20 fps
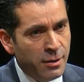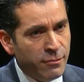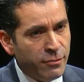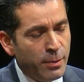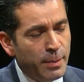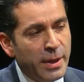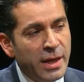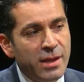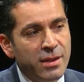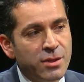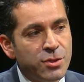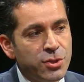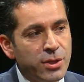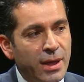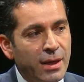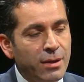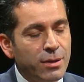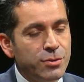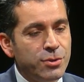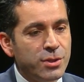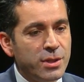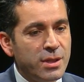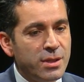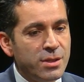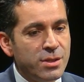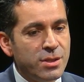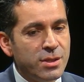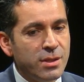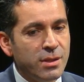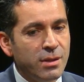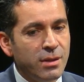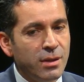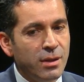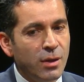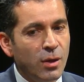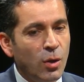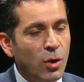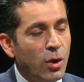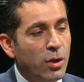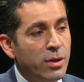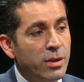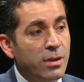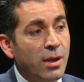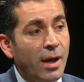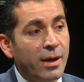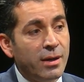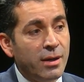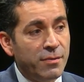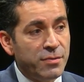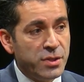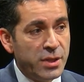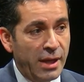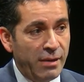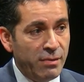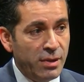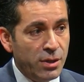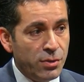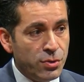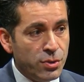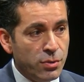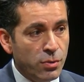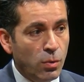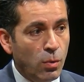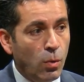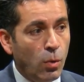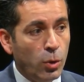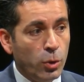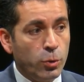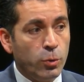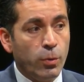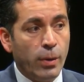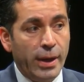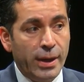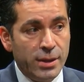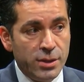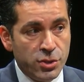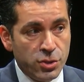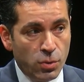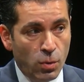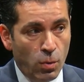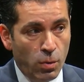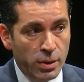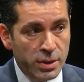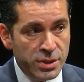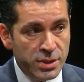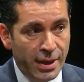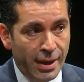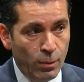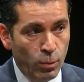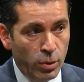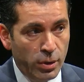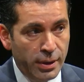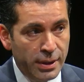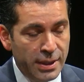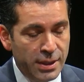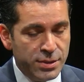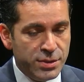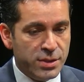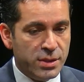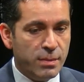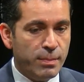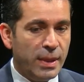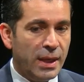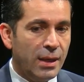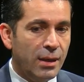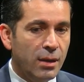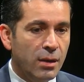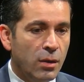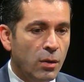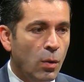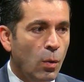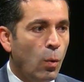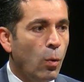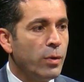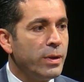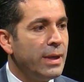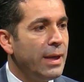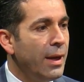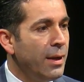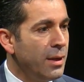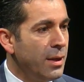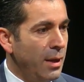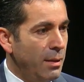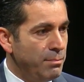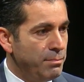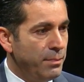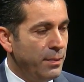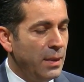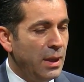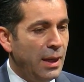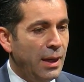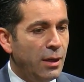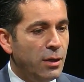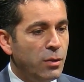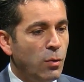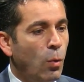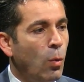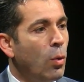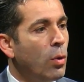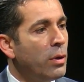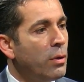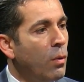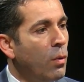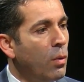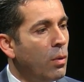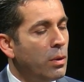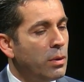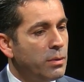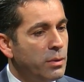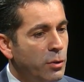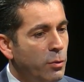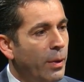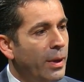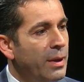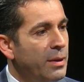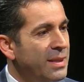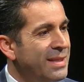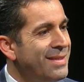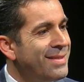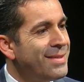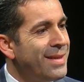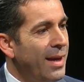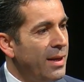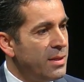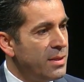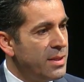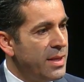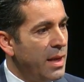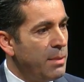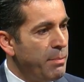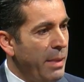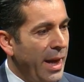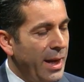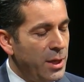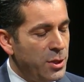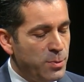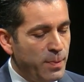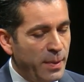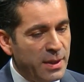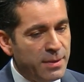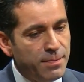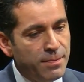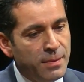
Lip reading: For many, the challenge is not enough savings, or credit score is not where it needs to be, or the income, and or credit debt management.